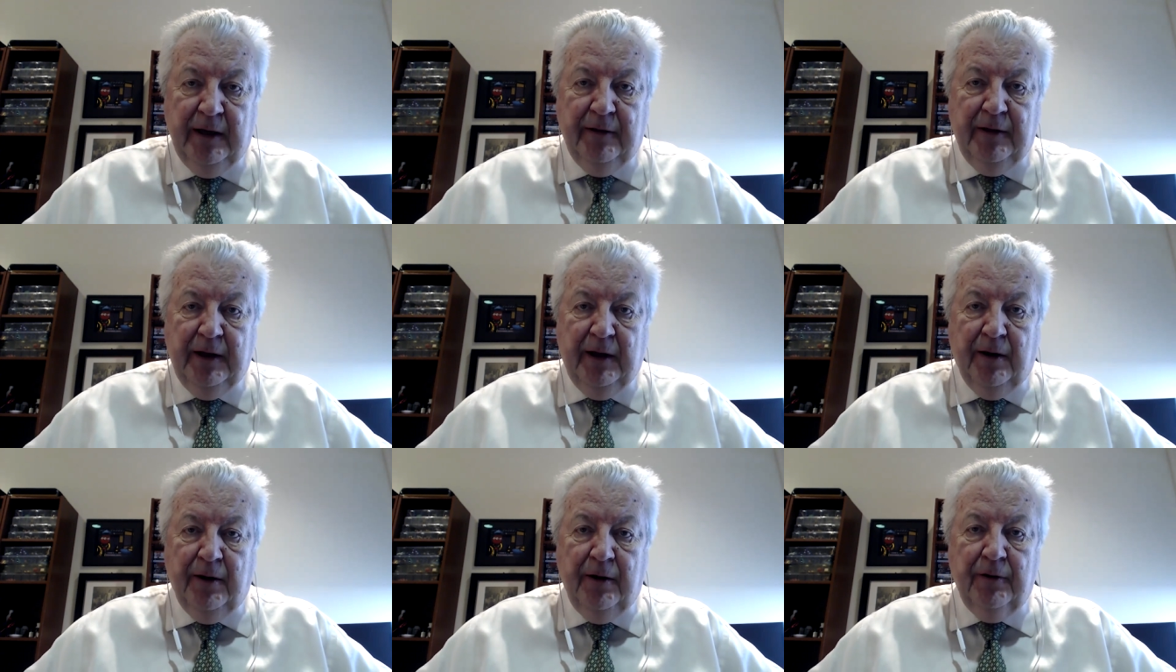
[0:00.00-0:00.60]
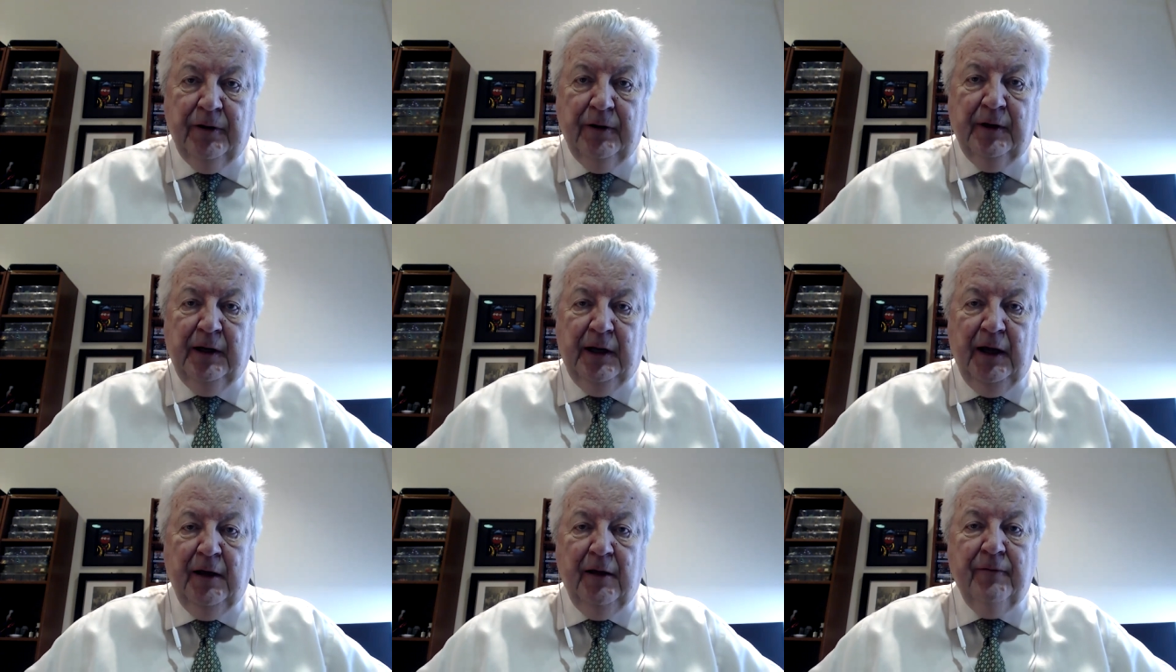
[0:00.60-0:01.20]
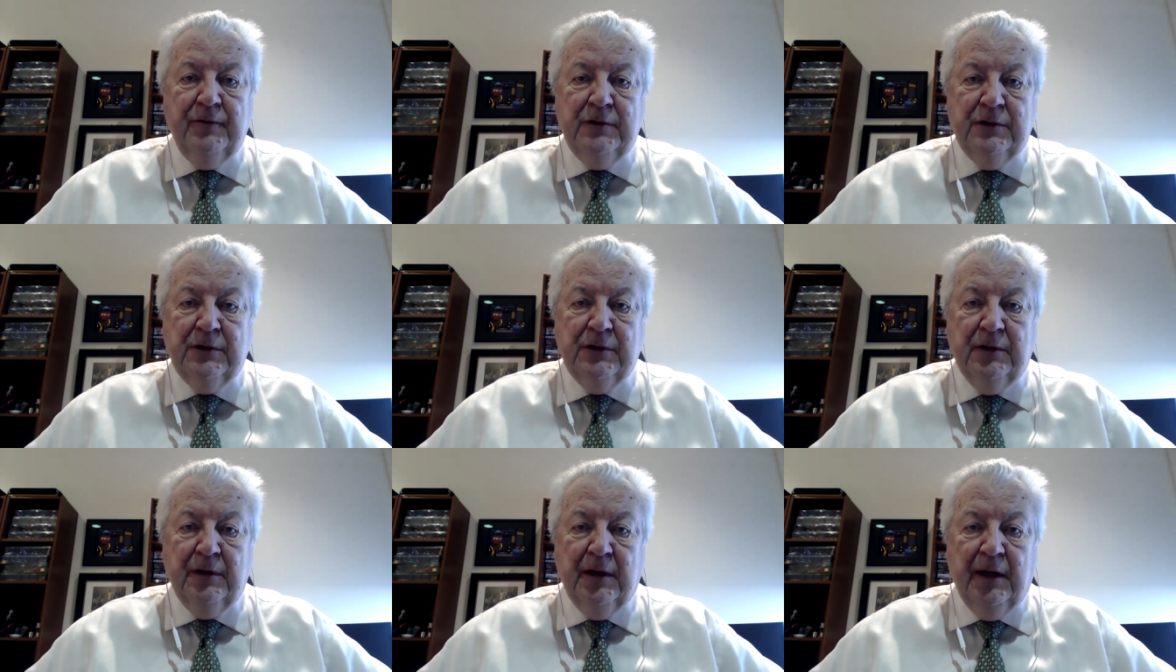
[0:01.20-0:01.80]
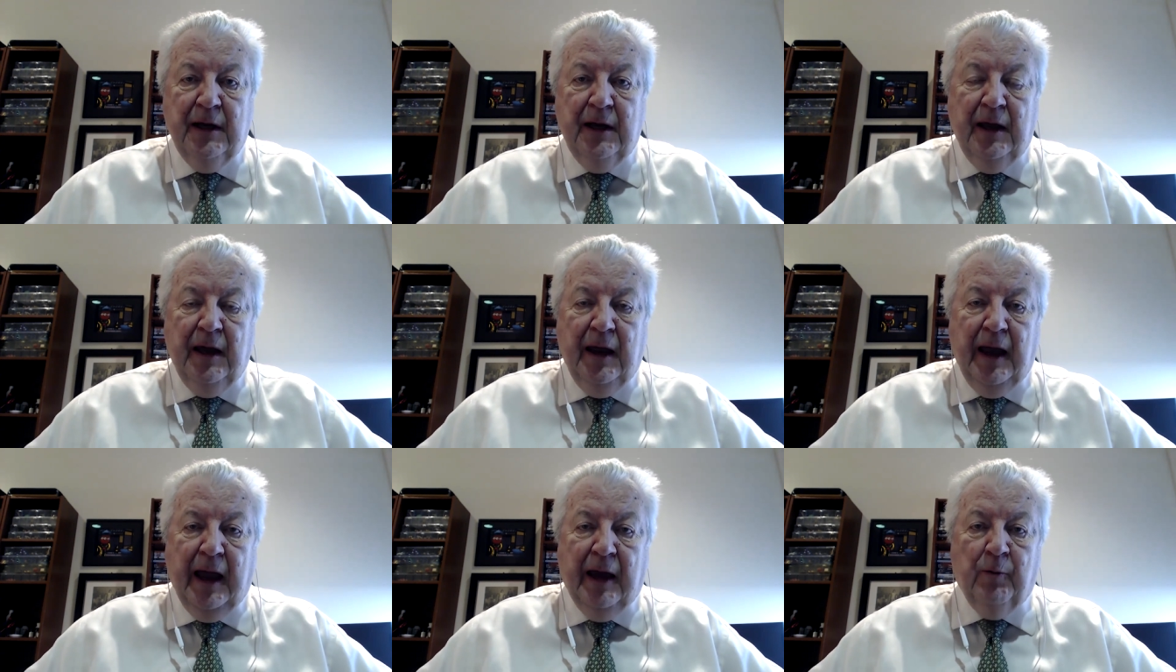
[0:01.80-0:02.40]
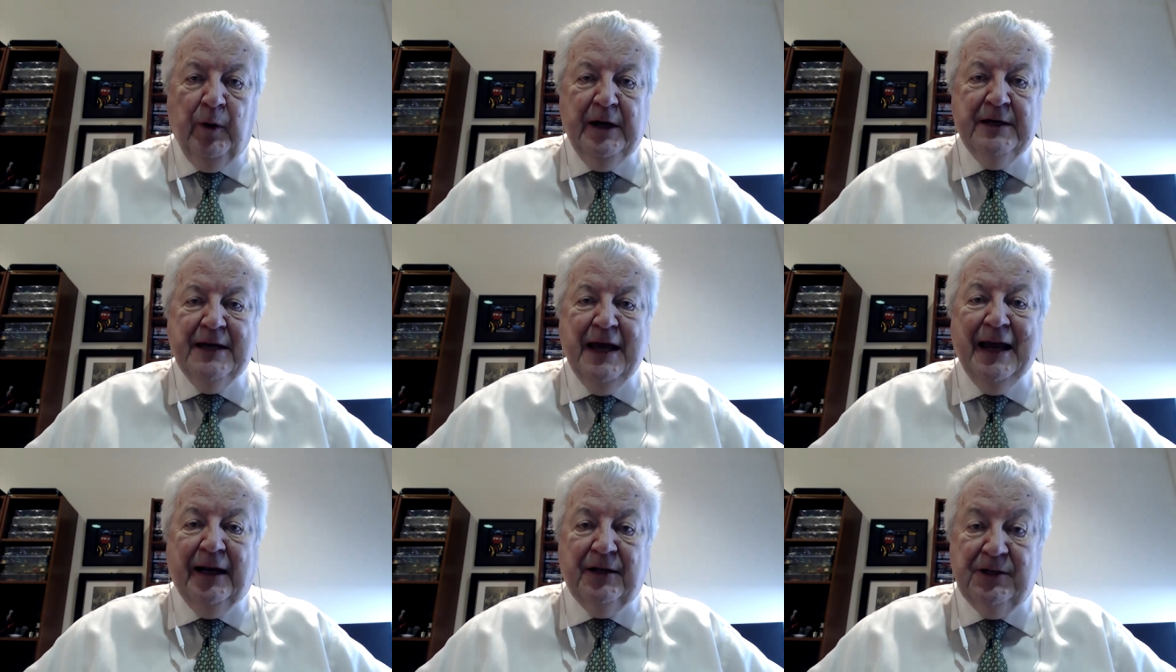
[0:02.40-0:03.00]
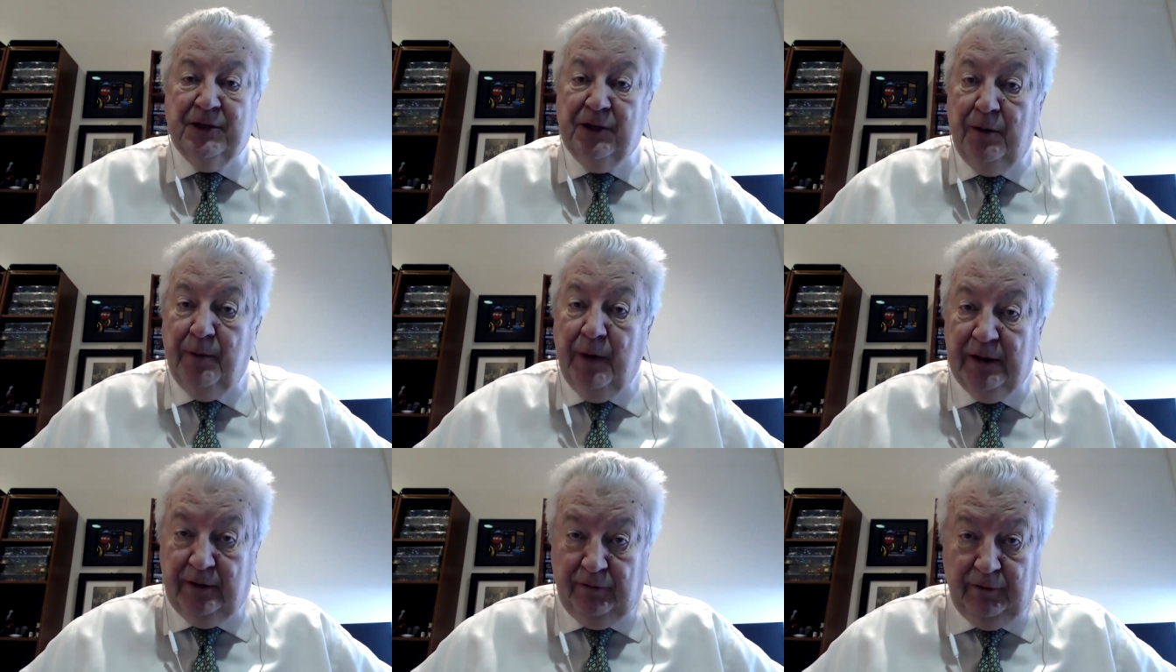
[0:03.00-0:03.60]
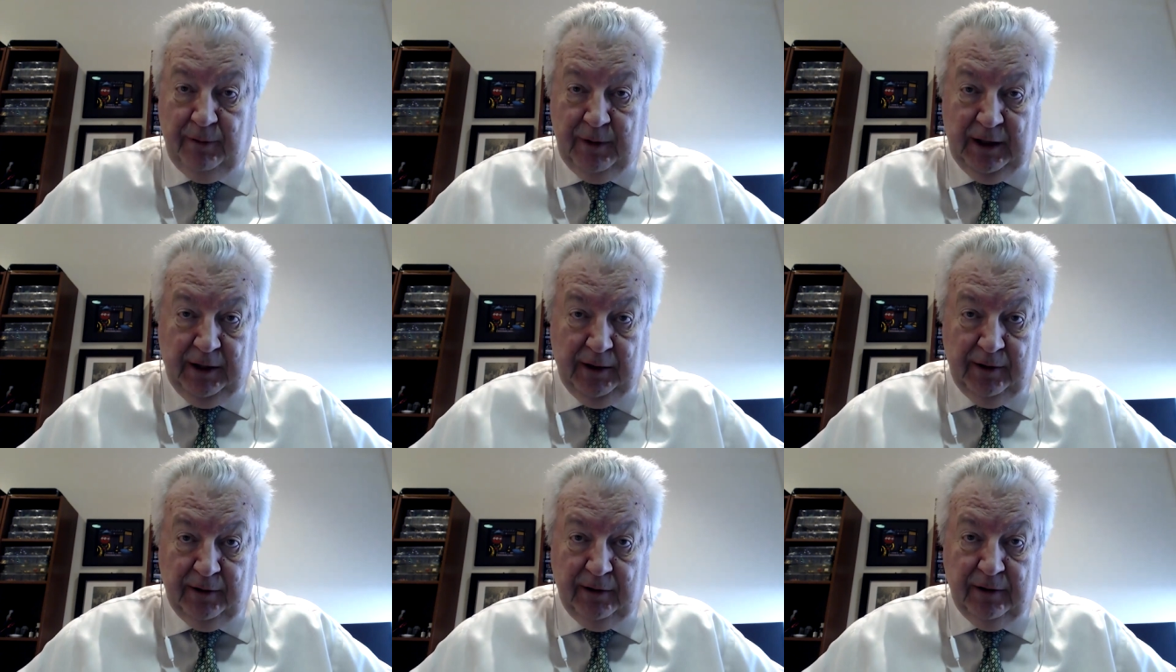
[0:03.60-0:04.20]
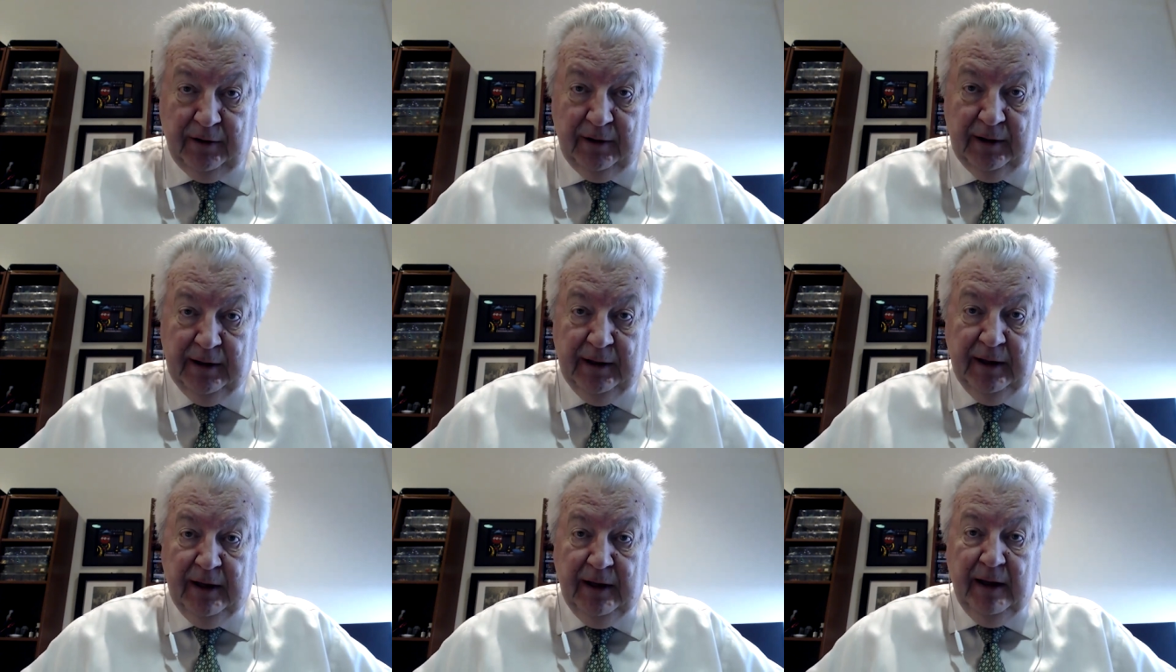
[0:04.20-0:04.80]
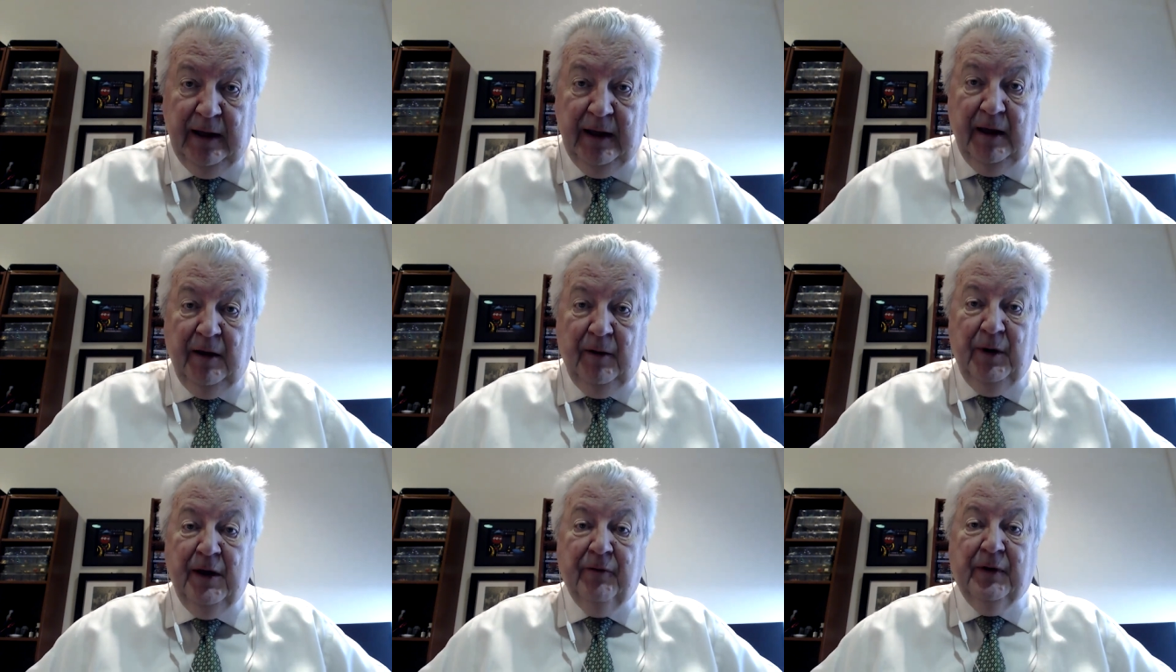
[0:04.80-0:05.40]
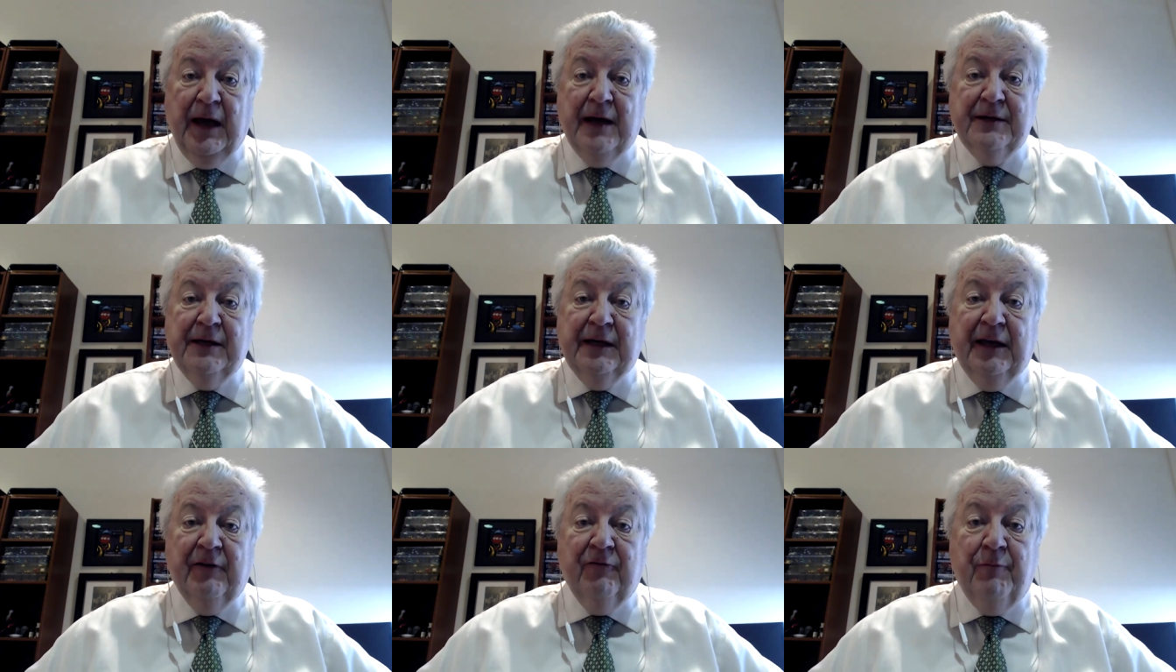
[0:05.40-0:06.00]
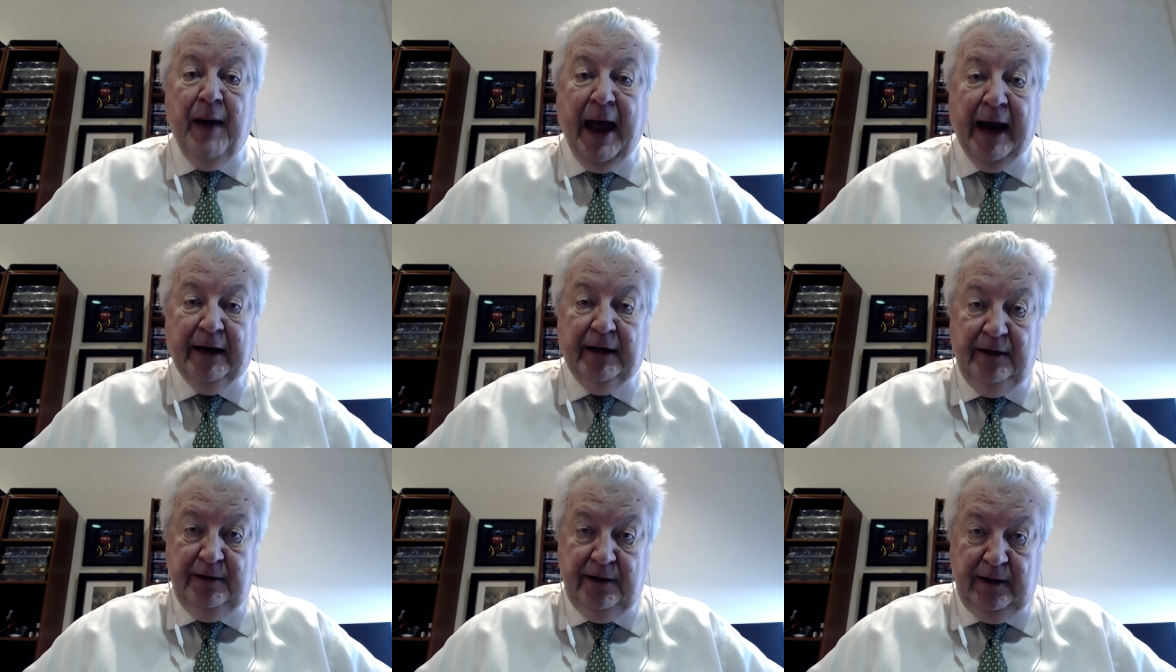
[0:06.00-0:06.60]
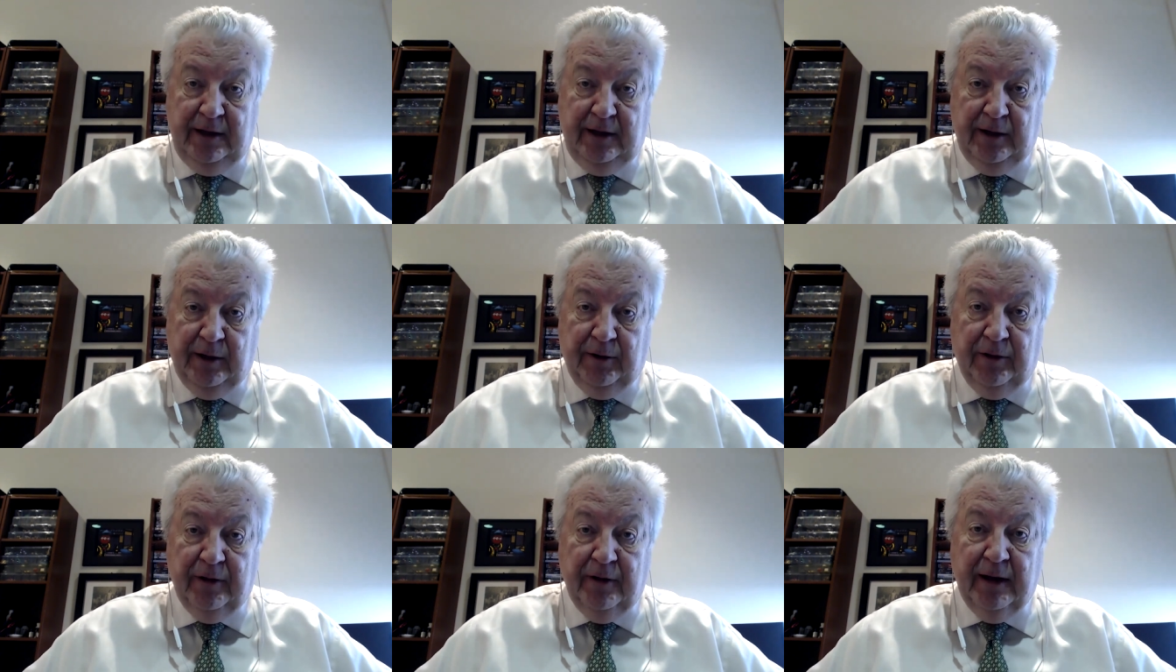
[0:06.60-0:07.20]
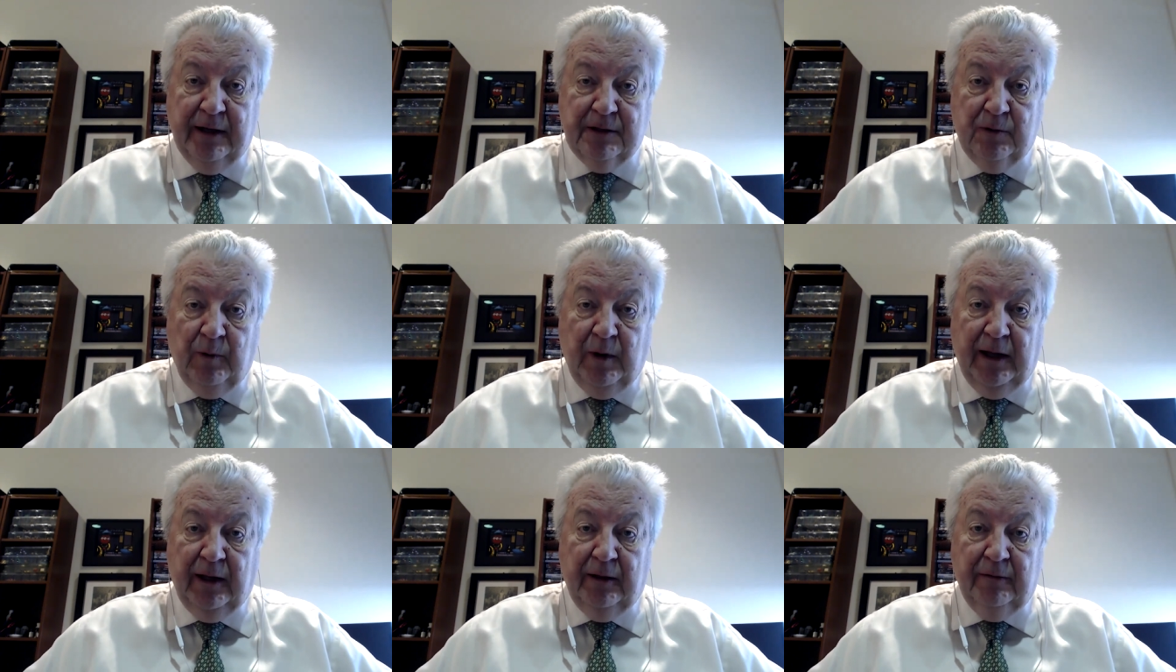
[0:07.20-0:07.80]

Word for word: The earth gives, and we take so much from the earth. We have got to give back to the earth as well.